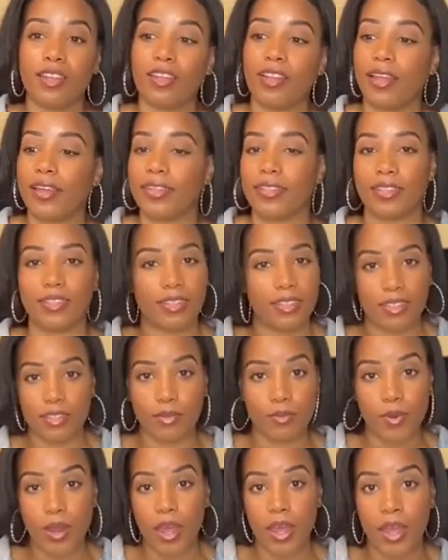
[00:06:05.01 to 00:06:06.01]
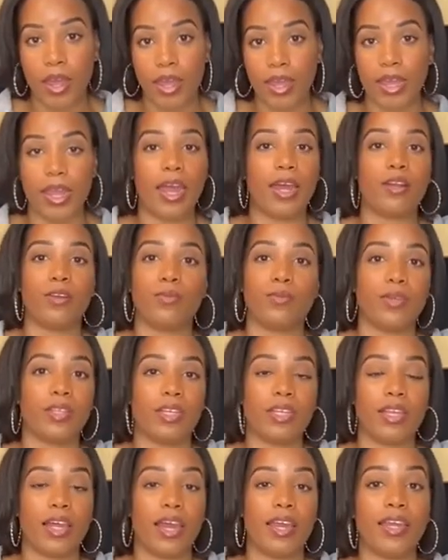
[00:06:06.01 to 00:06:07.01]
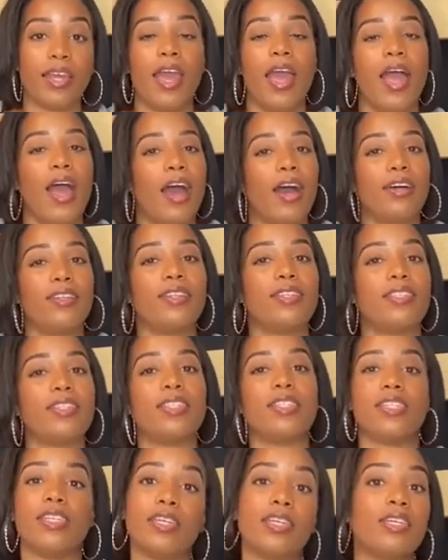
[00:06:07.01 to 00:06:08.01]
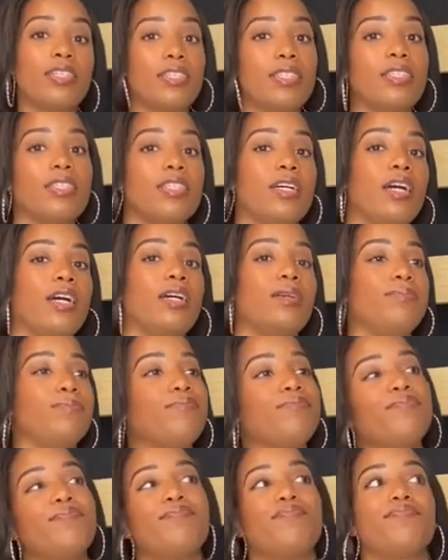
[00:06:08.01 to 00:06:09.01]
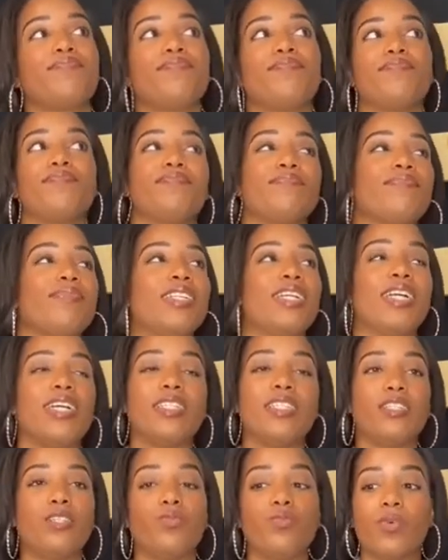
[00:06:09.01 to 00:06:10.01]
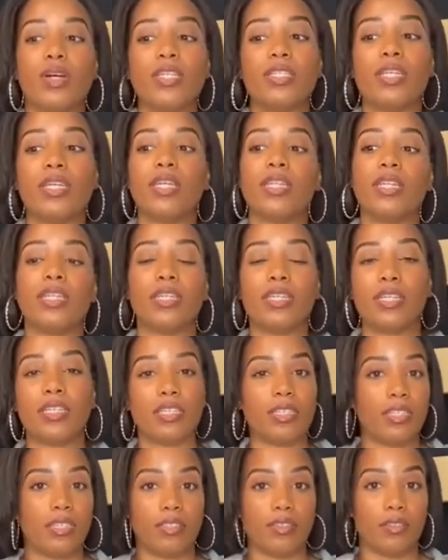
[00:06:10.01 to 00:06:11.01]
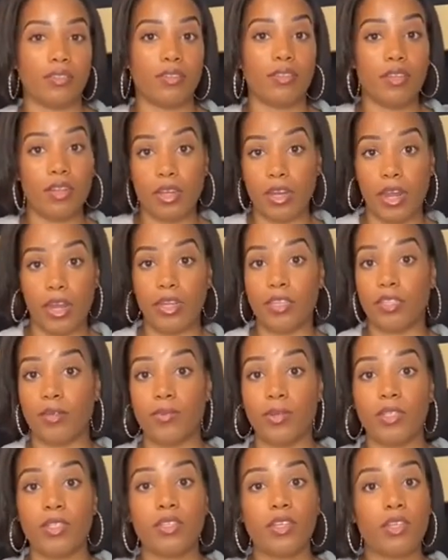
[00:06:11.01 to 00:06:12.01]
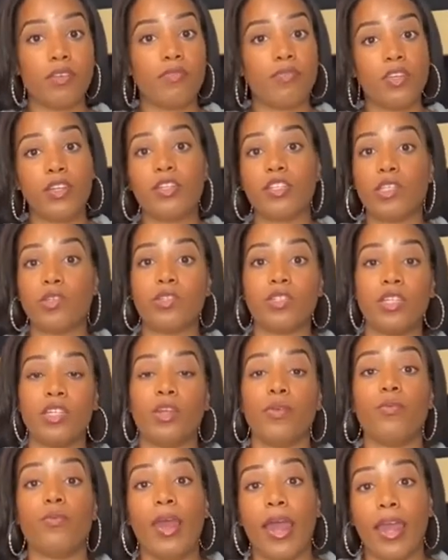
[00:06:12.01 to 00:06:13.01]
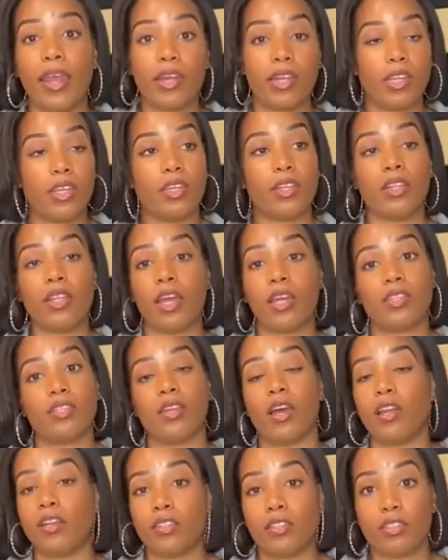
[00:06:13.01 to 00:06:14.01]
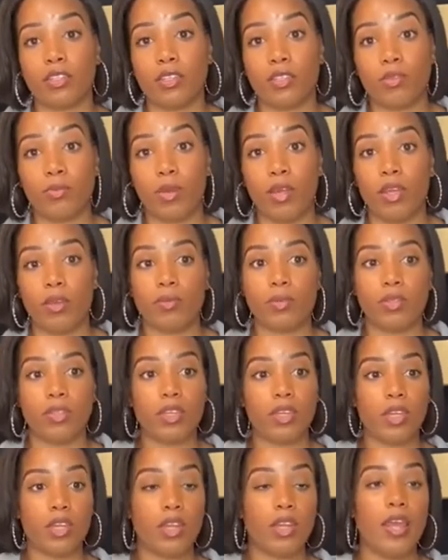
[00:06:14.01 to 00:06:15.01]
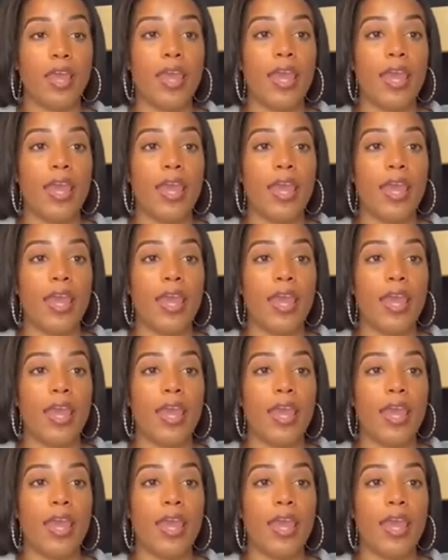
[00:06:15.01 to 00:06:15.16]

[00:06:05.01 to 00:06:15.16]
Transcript: Like, this isn't right. I don't really like how this looks. It's not, it just wasn't looking nice. It wasn't looking finished. It was looking raggedy. That's honestly the way it was looking.